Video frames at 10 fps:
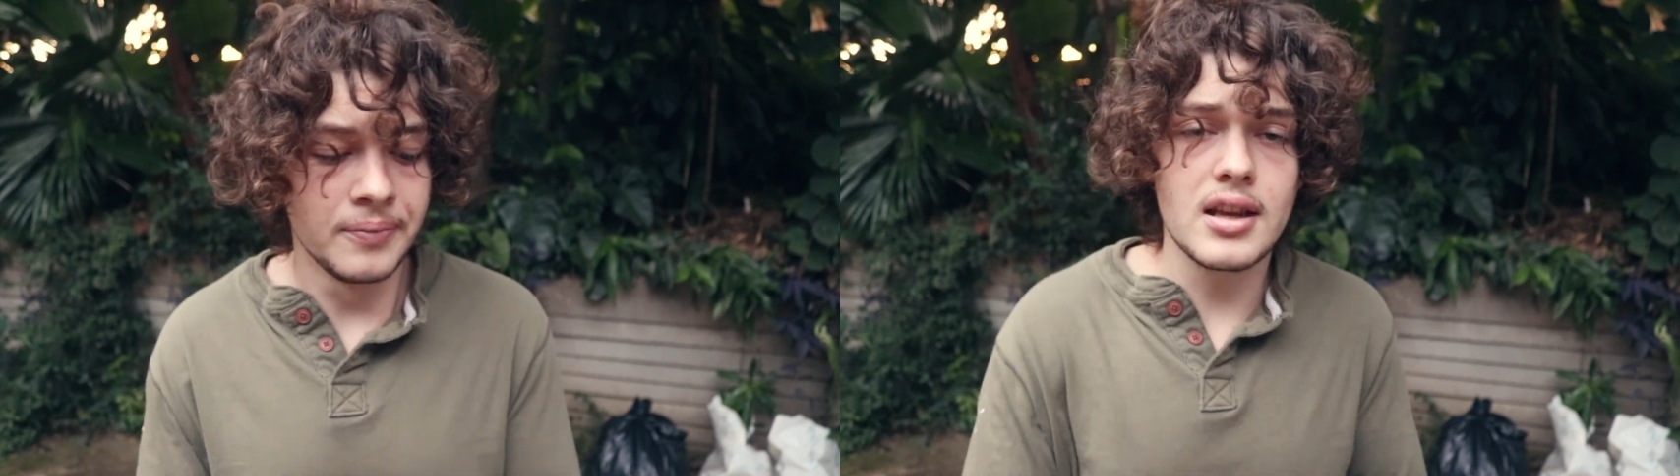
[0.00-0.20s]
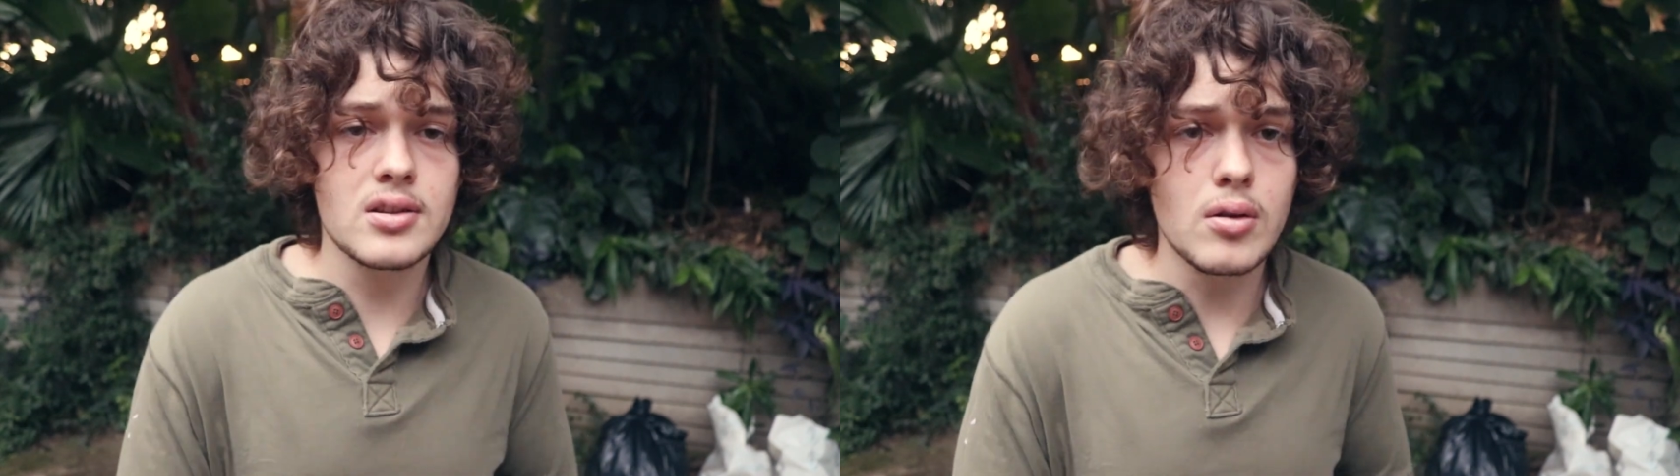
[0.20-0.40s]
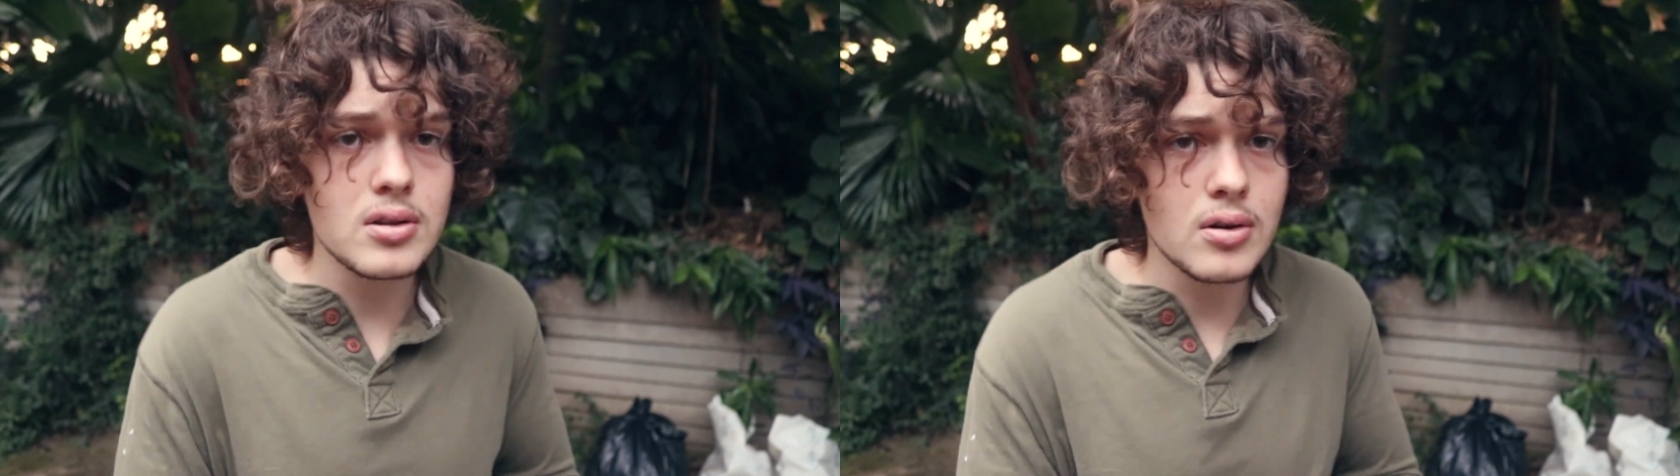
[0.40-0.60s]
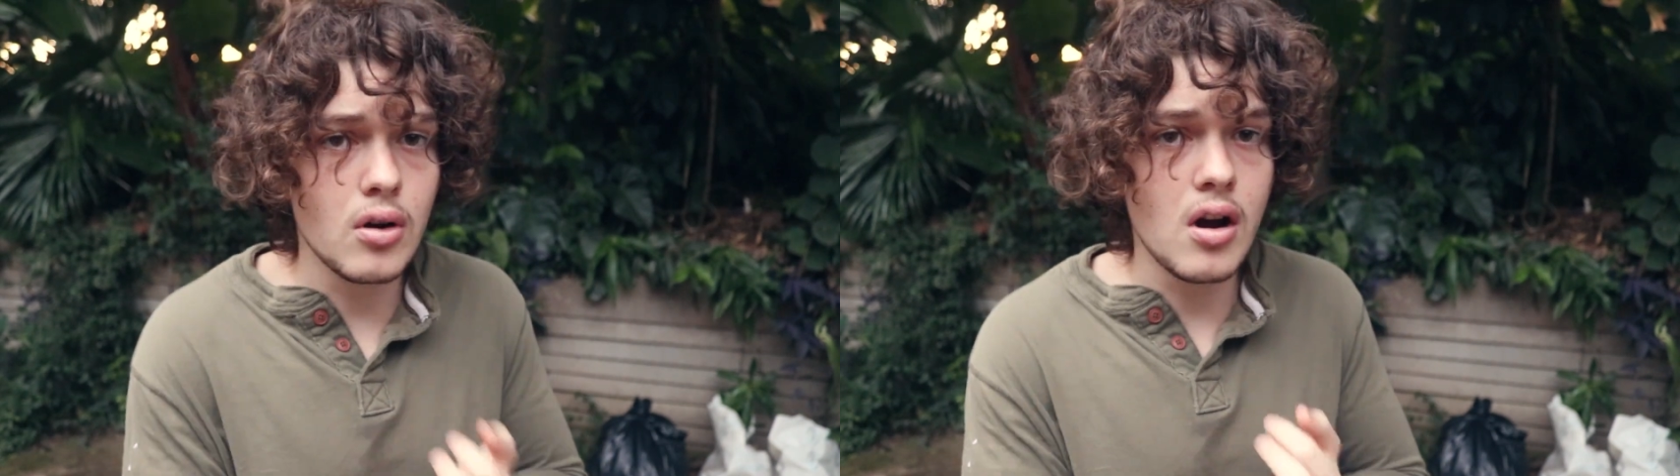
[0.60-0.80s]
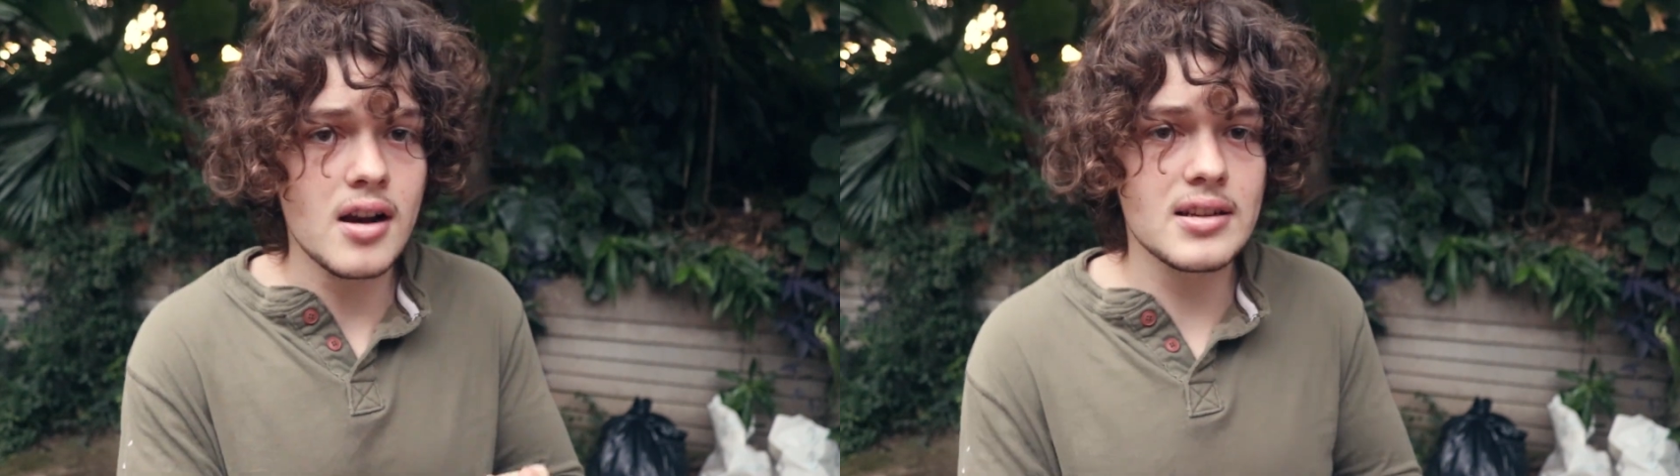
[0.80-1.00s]
There's also
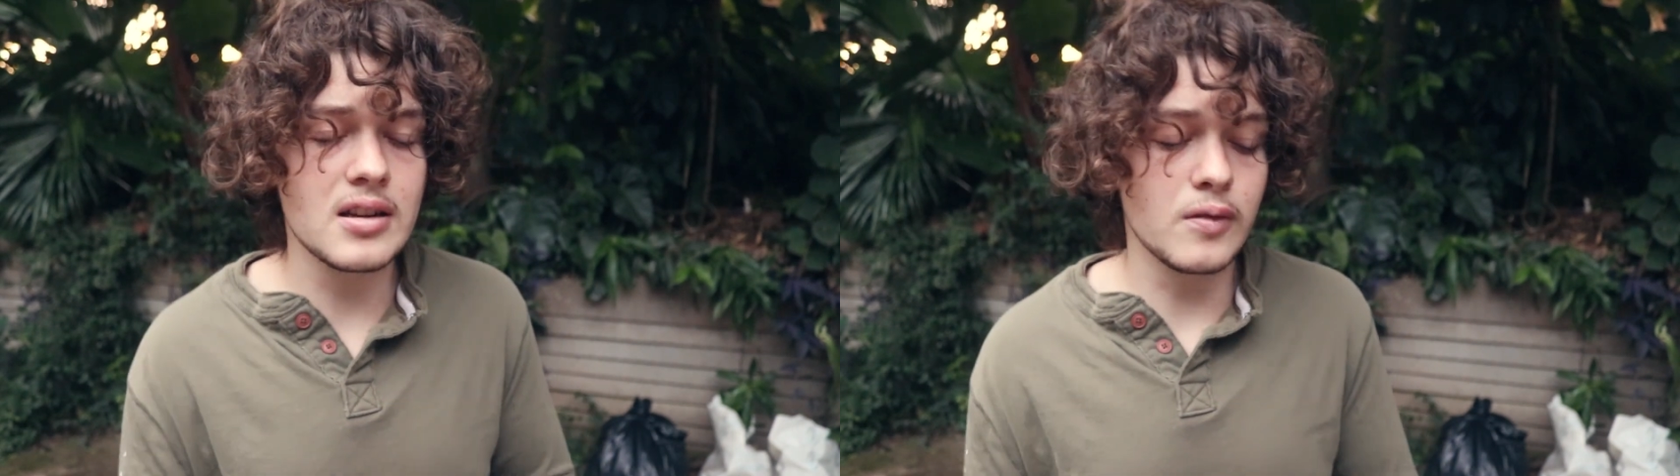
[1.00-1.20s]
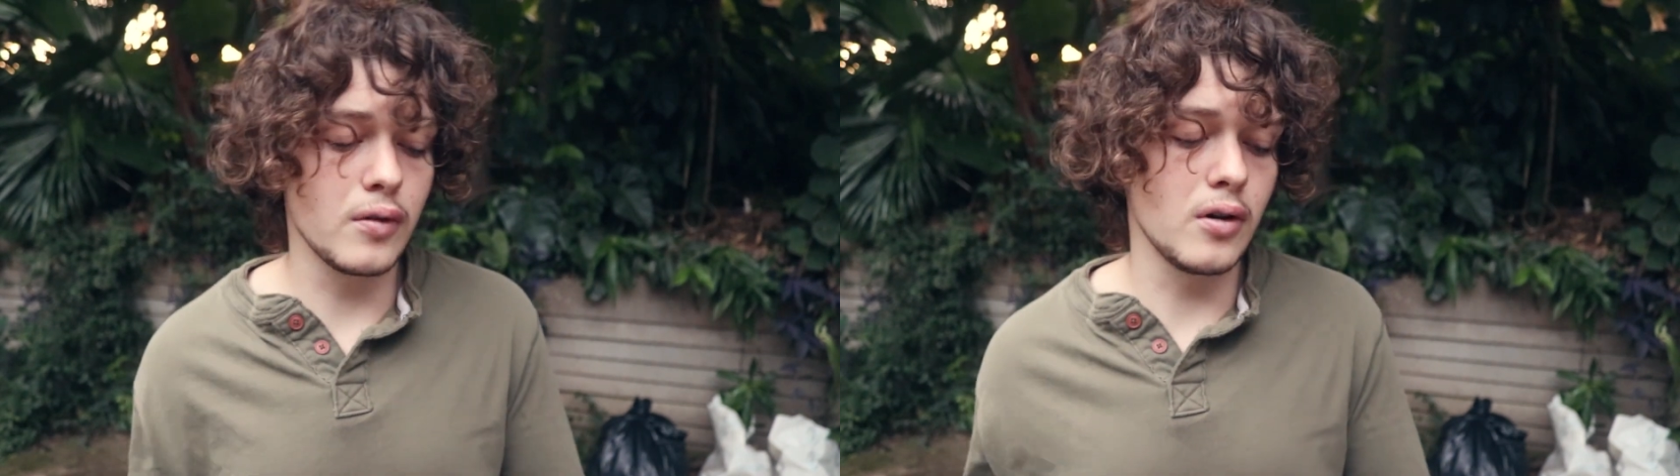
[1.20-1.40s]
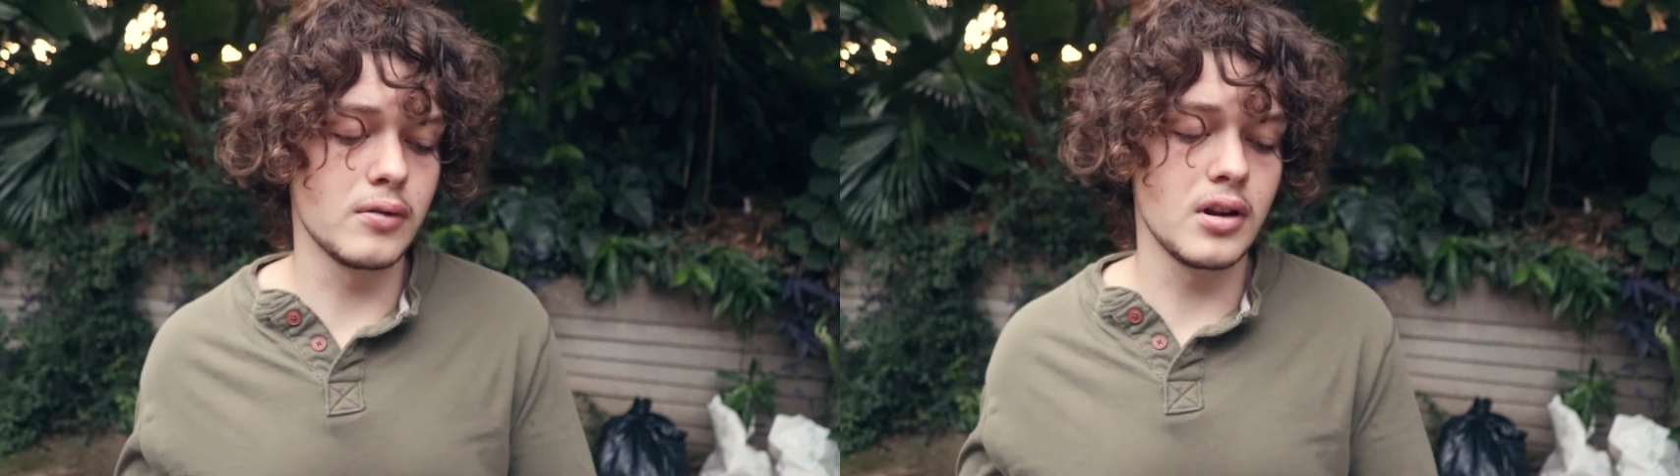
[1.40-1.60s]
cost involved